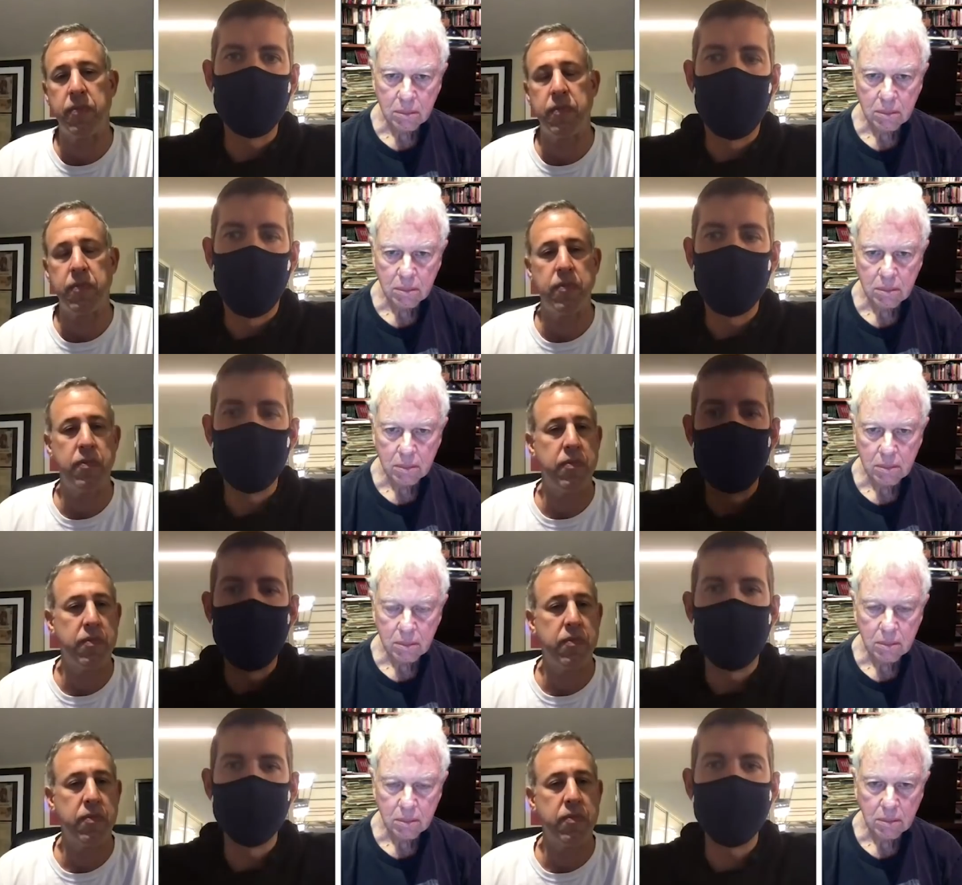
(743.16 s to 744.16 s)
Speaker 1: often about
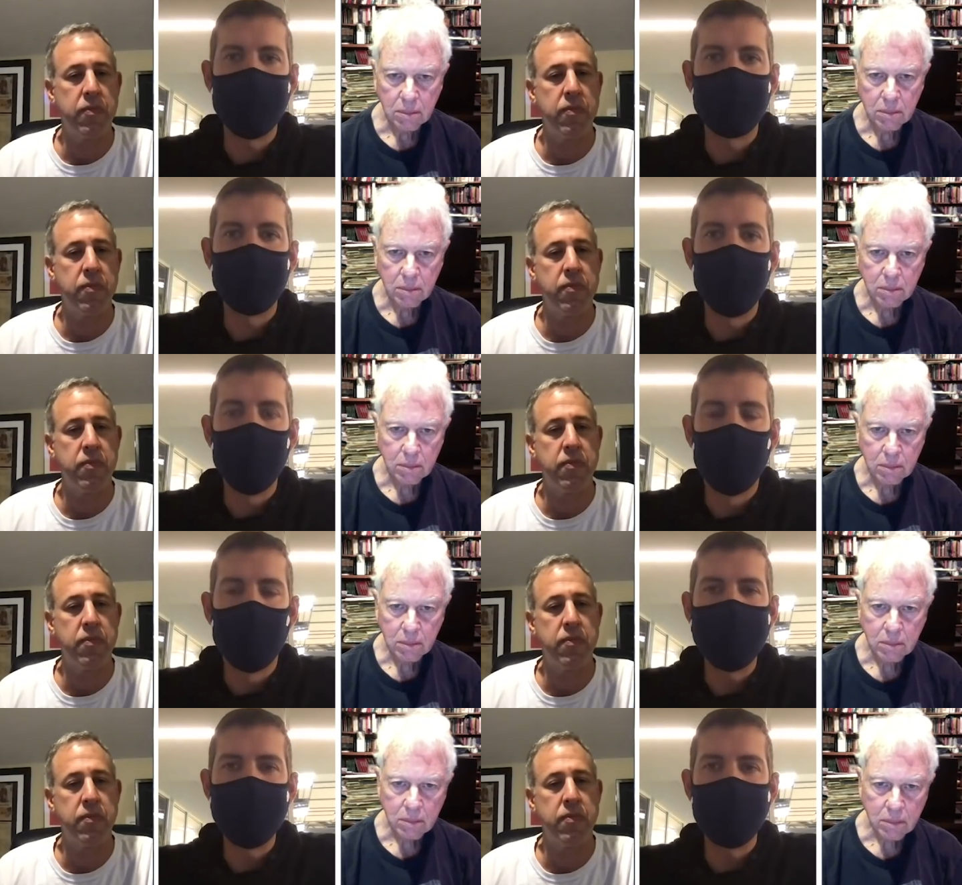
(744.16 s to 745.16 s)
getting a couple more
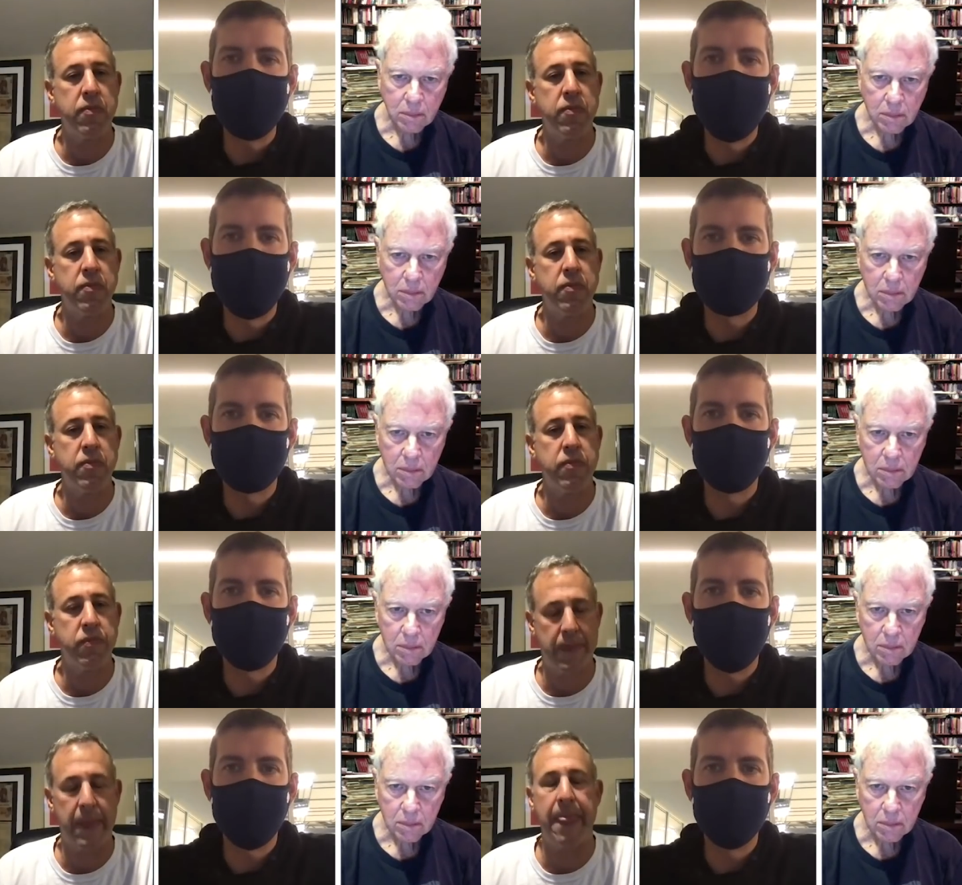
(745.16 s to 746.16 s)
easy baskets a
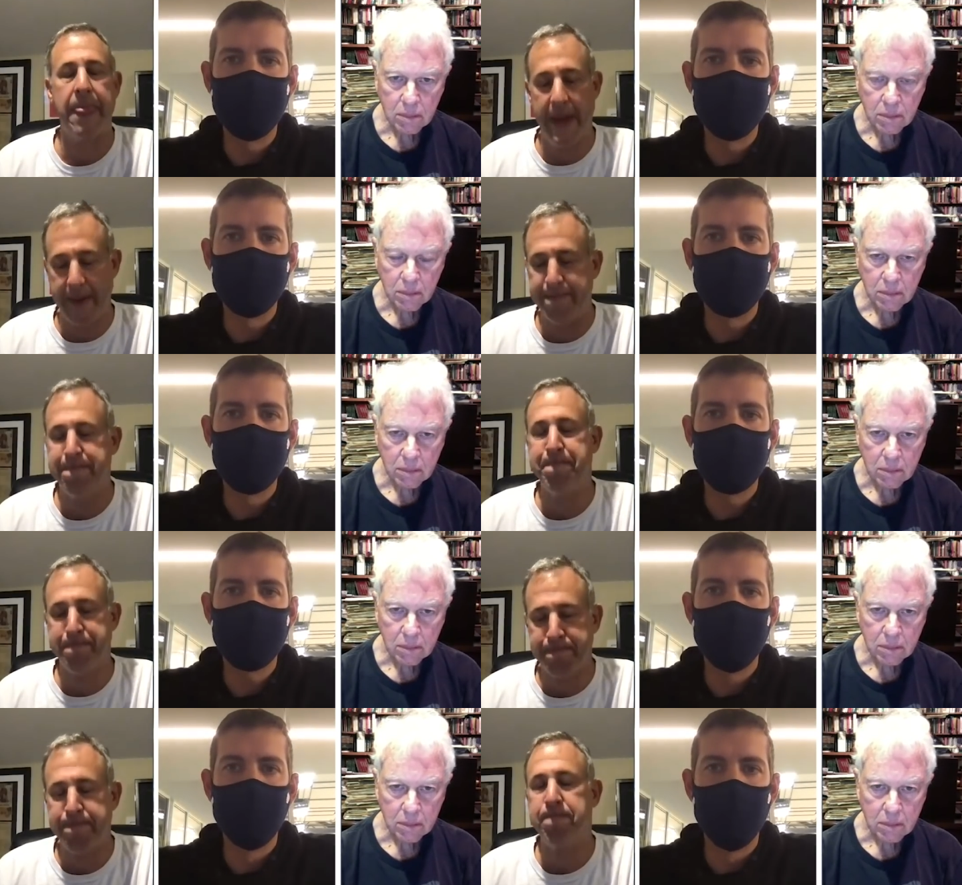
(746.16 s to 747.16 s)
game, you
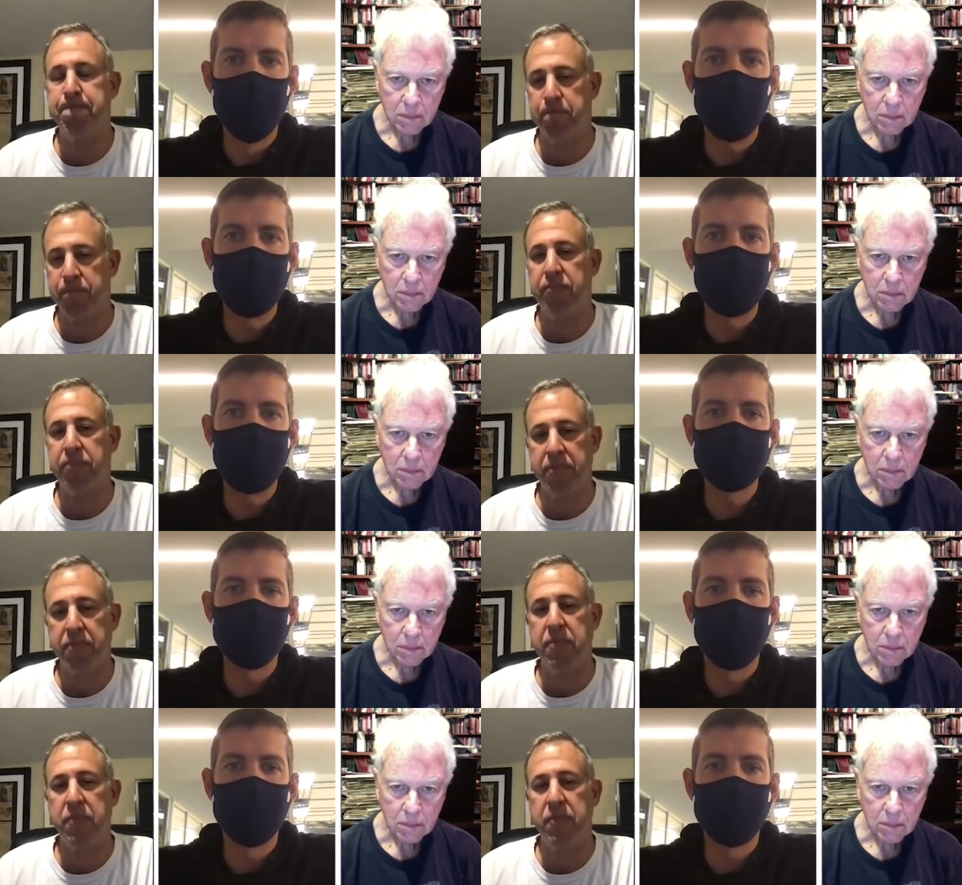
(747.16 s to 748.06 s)
know, whether that's off